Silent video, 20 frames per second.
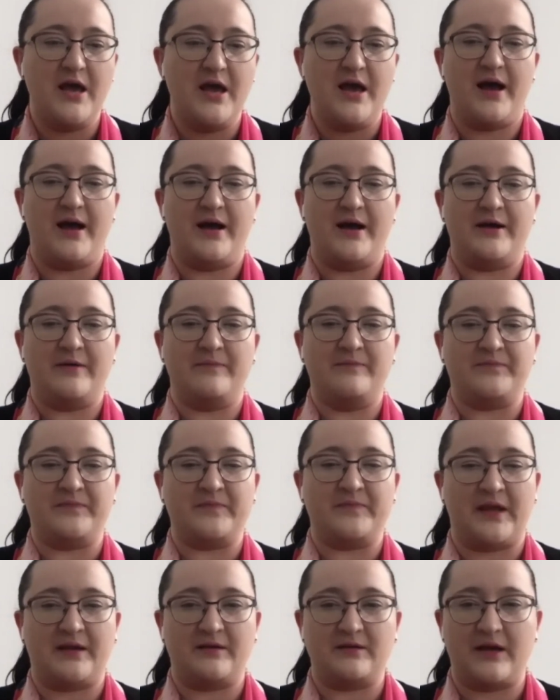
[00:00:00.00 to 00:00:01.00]

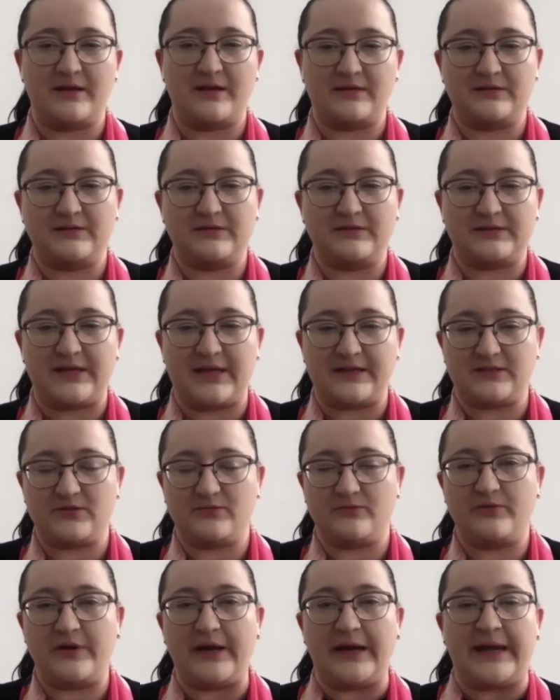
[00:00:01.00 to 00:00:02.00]
And that
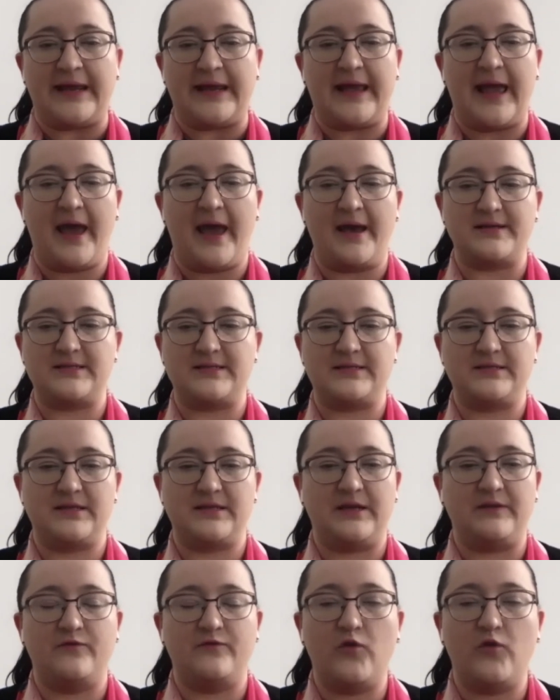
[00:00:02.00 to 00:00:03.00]
really has
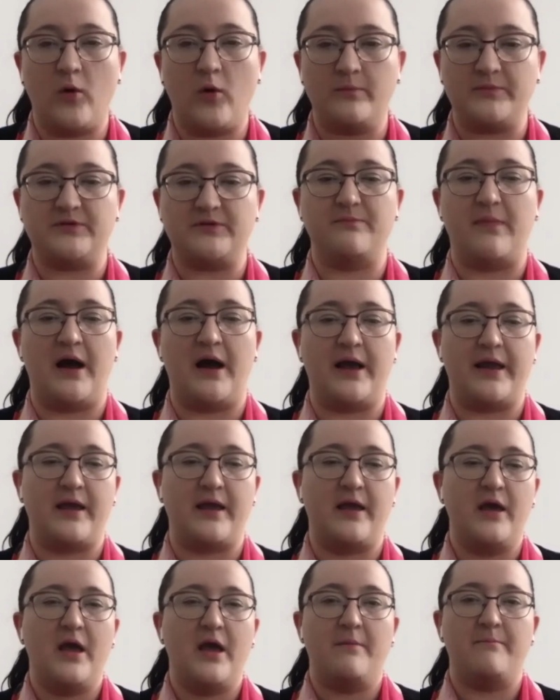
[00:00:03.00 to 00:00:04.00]
informed my
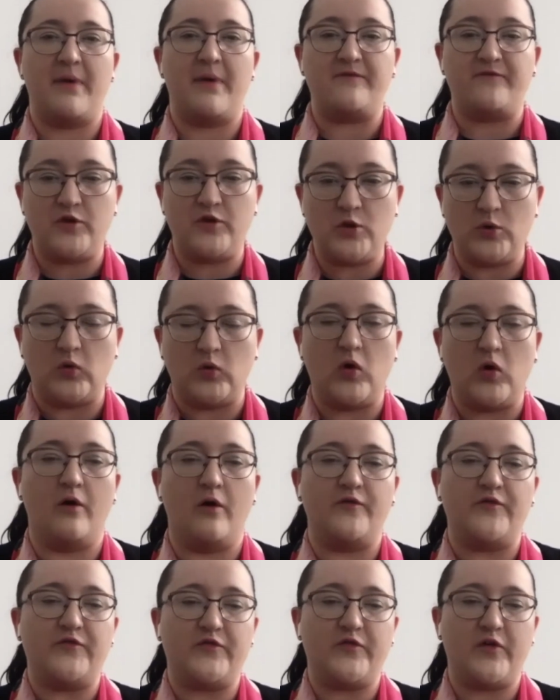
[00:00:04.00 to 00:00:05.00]
view of
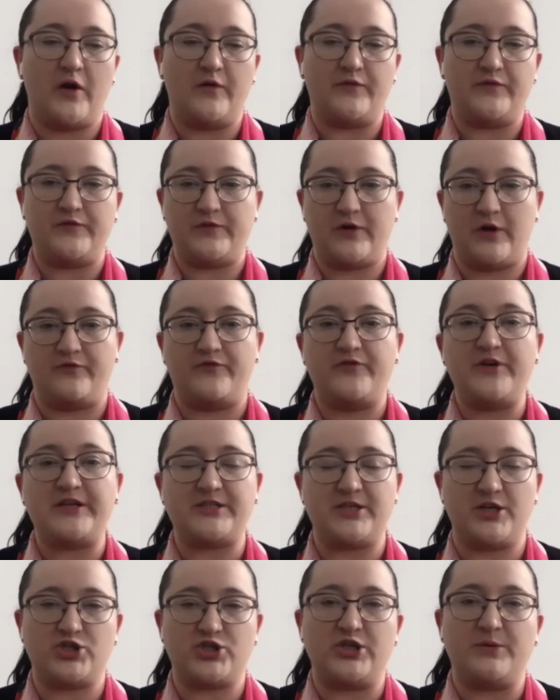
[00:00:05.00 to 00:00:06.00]

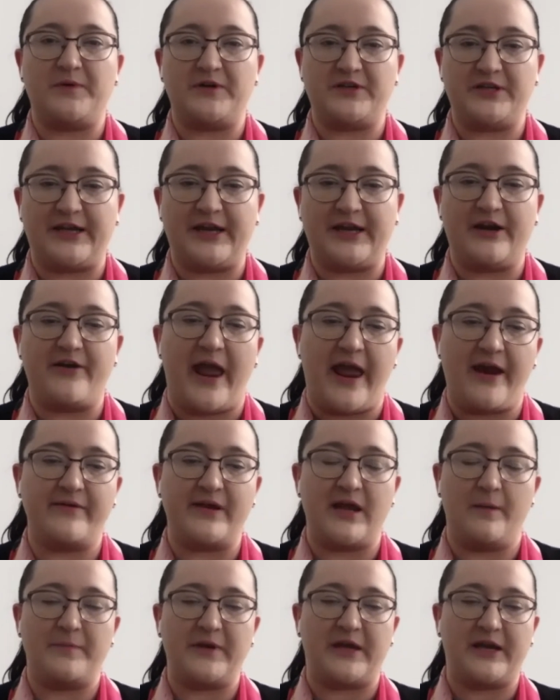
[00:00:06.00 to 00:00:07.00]
research in particular
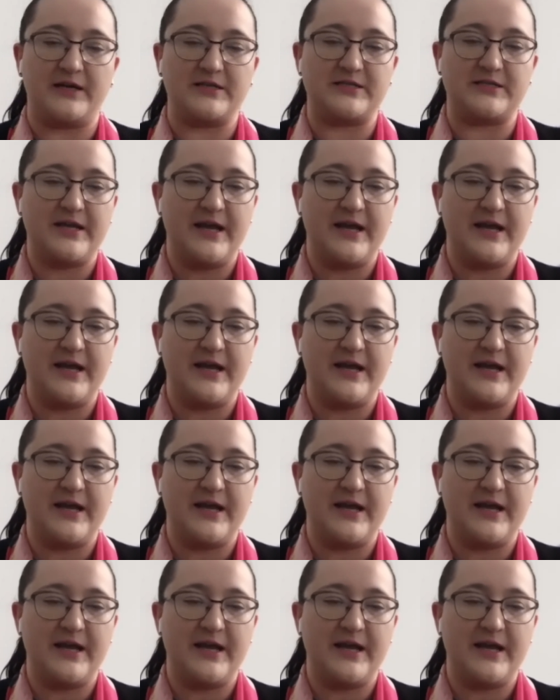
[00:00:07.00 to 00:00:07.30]
area, because